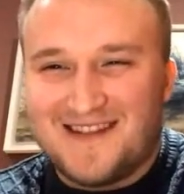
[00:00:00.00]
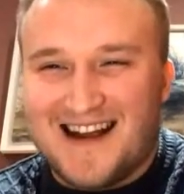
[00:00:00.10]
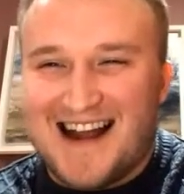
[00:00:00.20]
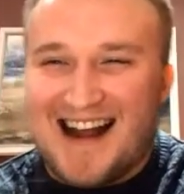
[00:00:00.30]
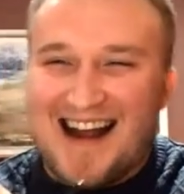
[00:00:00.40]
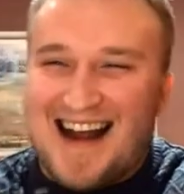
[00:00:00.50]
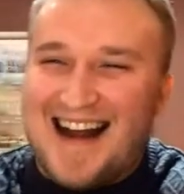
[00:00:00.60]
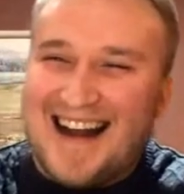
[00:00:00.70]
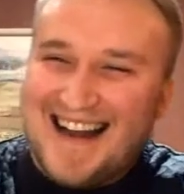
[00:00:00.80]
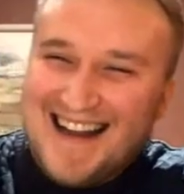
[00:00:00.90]

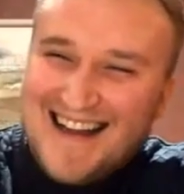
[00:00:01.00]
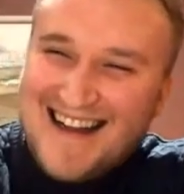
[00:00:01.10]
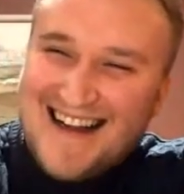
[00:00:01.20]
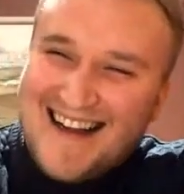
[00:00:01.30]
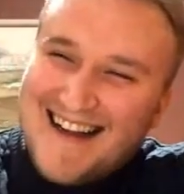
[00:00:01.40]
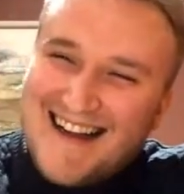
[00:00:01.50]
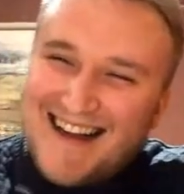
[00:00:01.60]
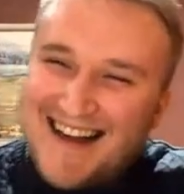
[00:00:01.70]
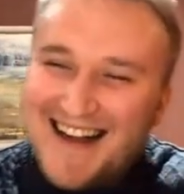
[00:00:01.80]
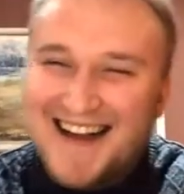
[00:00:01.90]

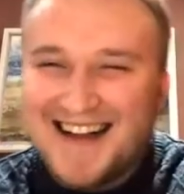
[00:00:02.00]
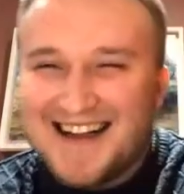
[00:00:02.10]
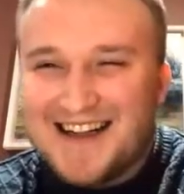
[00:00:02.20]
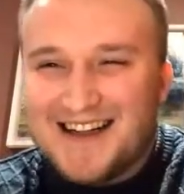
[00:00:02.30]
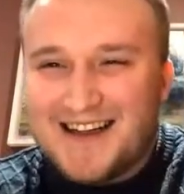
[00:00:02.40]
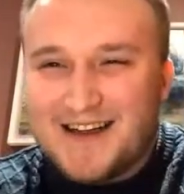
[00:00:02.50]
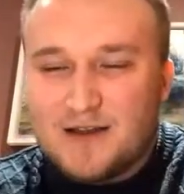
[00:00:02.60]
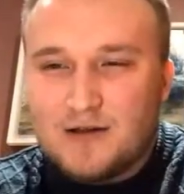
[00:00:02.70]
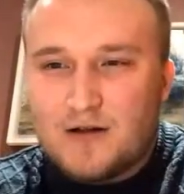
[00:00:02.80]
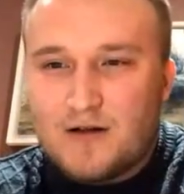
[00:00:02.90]

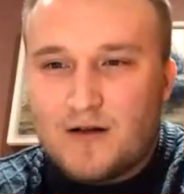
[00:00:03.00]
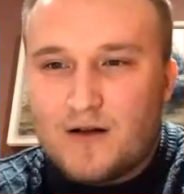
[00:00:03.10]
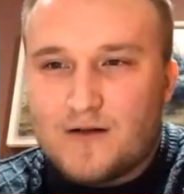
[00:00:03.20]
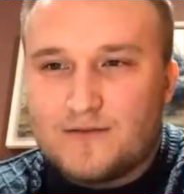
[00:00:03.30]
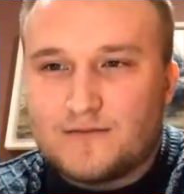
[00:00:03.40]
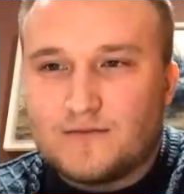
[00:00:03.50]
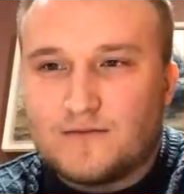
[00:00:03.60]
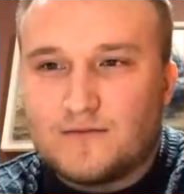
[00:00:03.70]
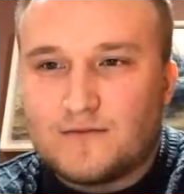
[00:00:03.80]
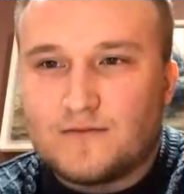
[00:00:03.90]

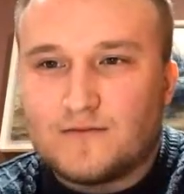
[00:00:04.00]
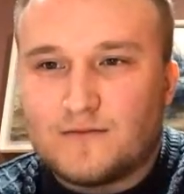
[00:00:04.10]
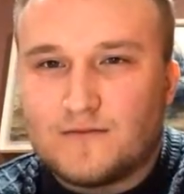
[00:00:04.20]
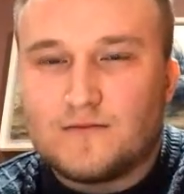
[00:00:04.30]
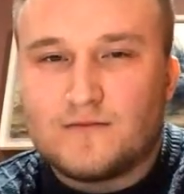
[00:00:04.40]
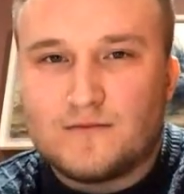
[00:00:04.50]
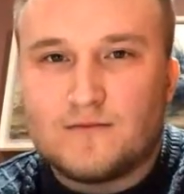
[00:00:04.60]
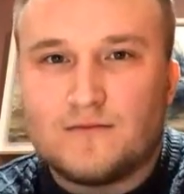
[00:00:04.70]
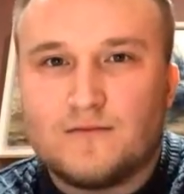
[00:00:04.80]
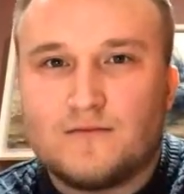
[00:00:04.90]

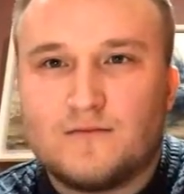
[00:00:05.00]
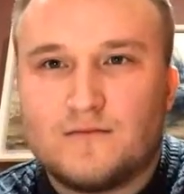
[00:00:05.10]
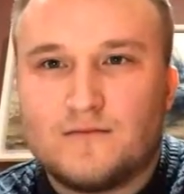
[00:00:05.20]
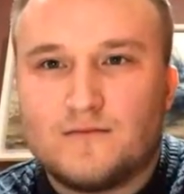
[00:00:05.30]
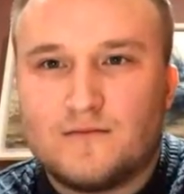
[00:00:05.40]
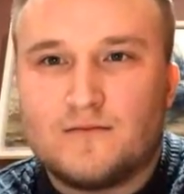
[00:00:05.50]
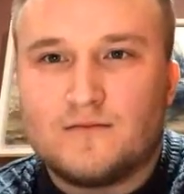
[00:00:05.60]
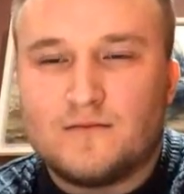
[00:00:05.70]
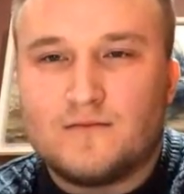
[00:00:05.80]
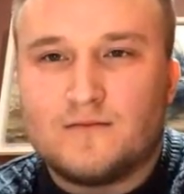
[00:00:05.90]

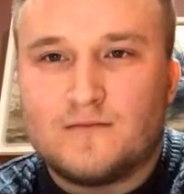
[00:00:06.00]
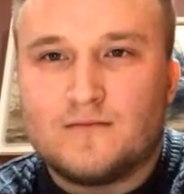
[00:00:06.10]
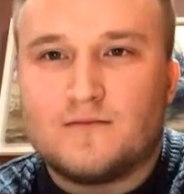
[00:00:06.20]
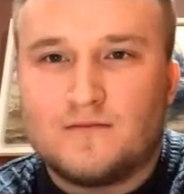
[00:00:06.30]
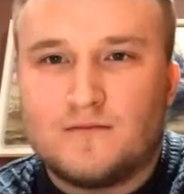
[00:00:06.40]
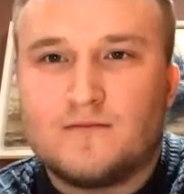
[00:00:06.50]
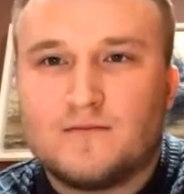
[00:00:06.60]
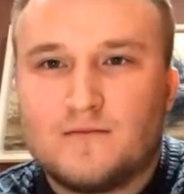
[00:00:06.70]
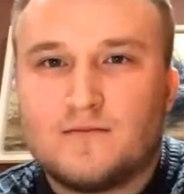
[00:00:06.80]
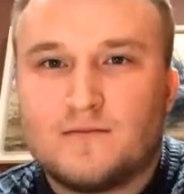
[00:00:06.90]

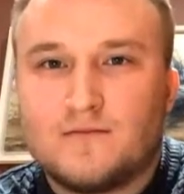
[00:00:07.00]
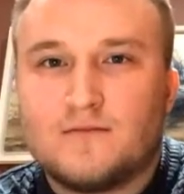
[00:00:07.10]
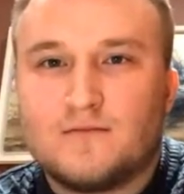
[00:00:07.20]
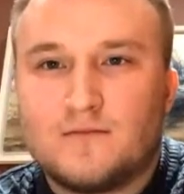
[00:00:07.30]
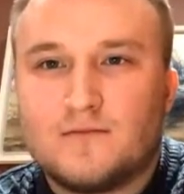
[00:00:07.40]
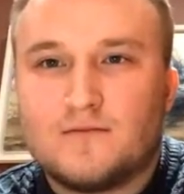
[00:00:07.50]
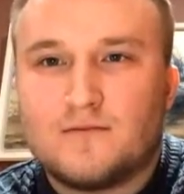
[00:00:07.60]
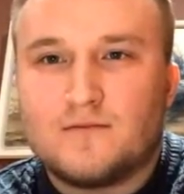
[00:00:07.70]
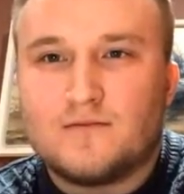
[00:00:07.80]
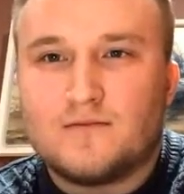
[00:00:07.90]
The person shown says nothing.